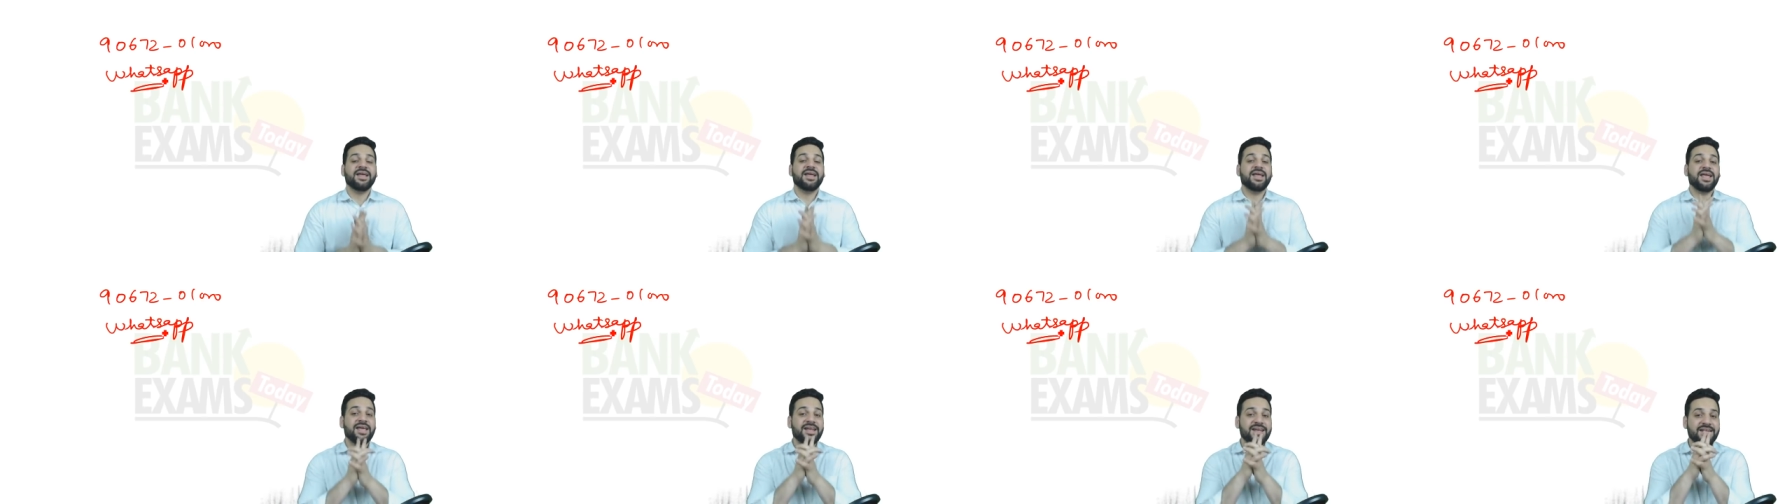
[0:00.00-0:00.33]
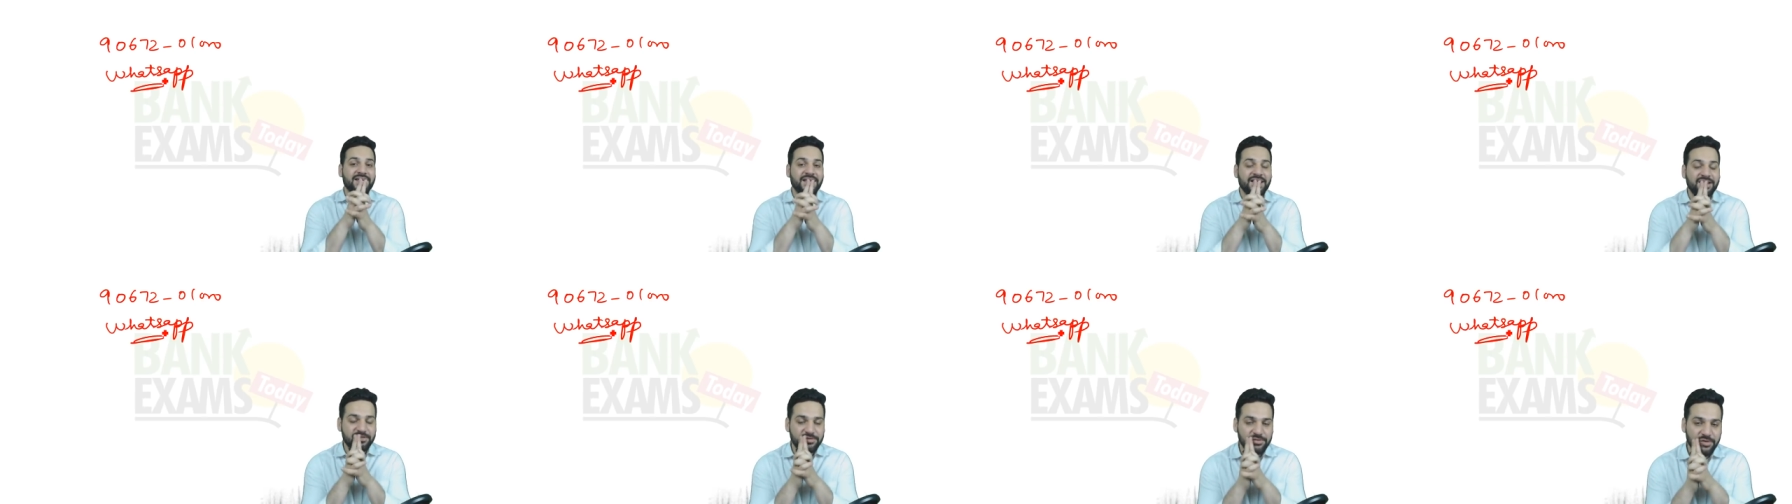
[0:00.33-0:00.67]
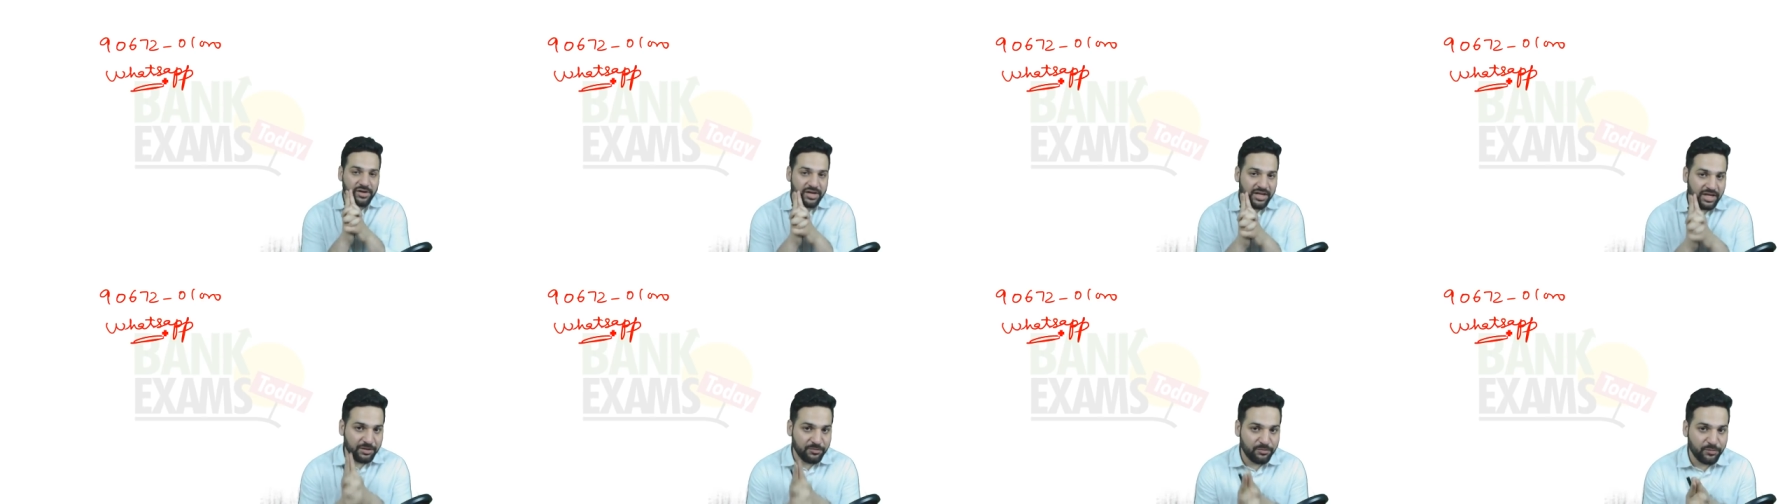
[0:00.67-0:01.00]
in case
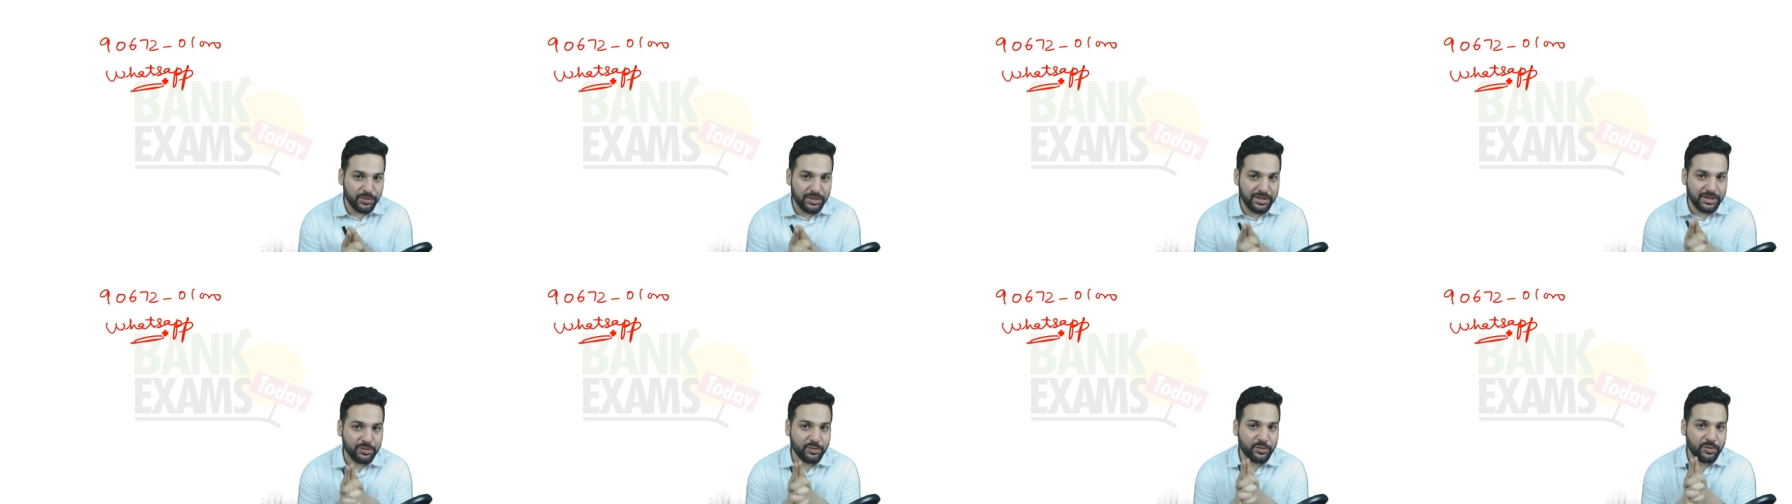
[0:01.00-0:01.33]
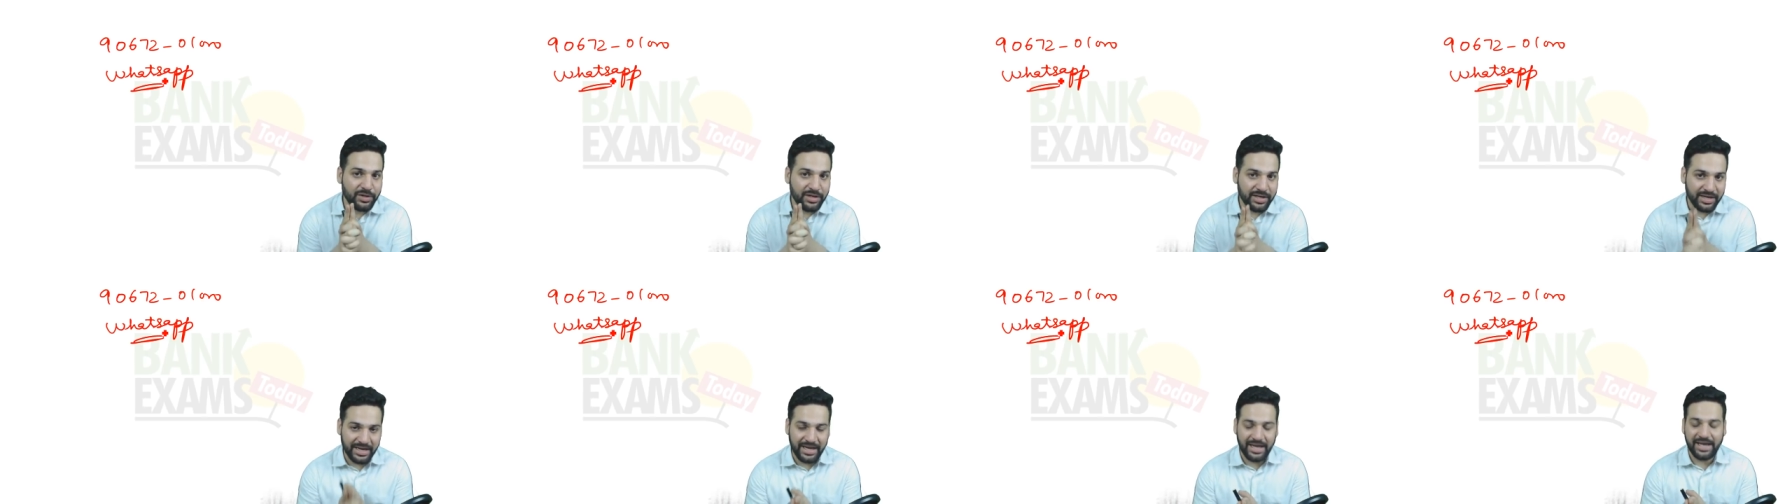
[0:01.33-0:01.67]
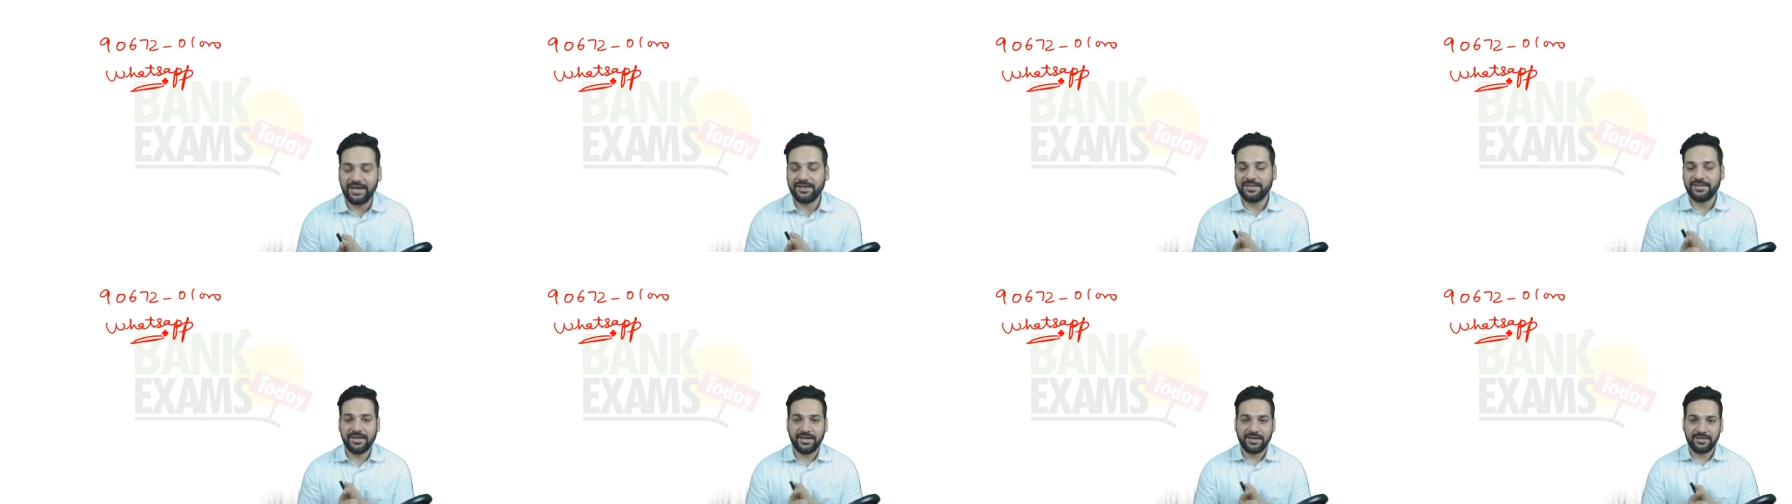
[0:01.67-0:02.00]
you're able to
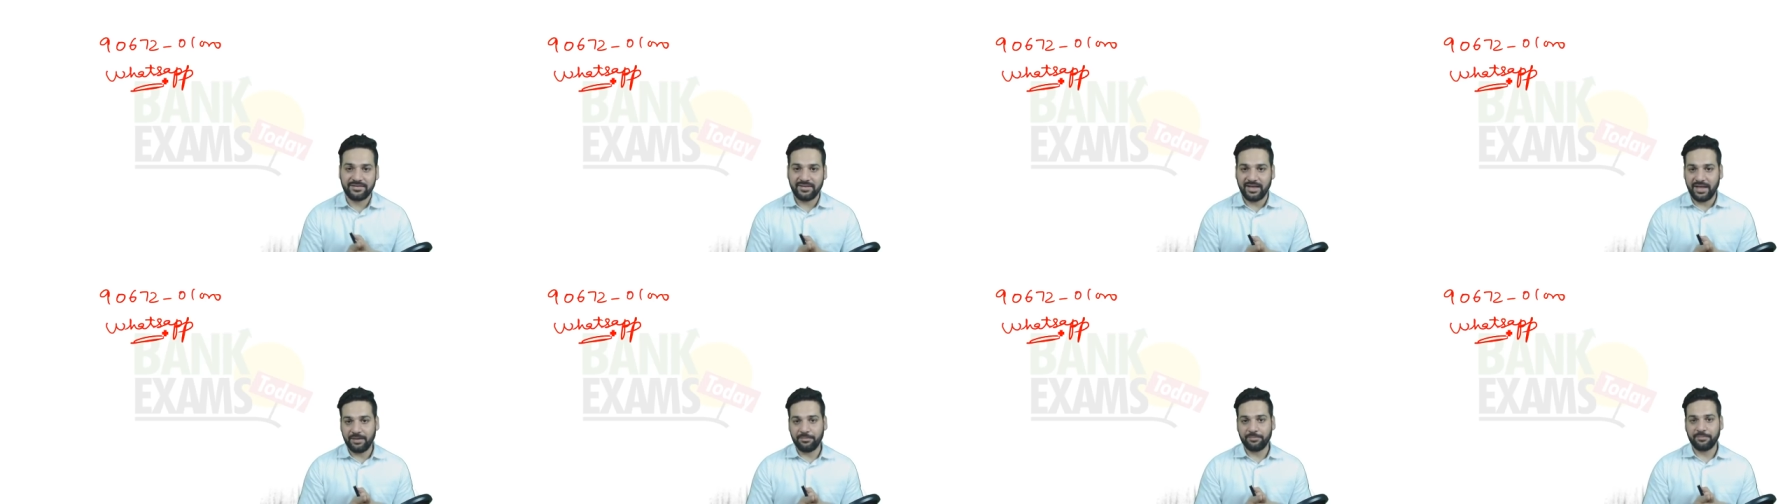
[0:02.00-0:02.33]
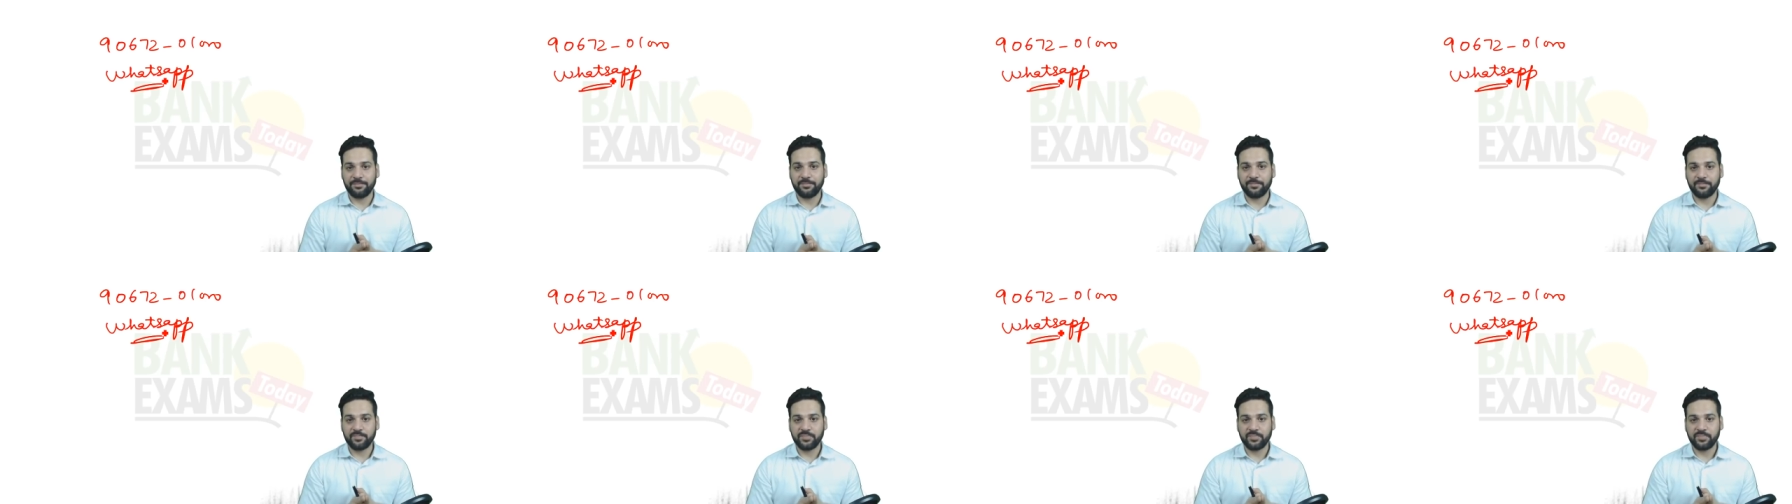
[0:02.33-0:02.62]
crack the exam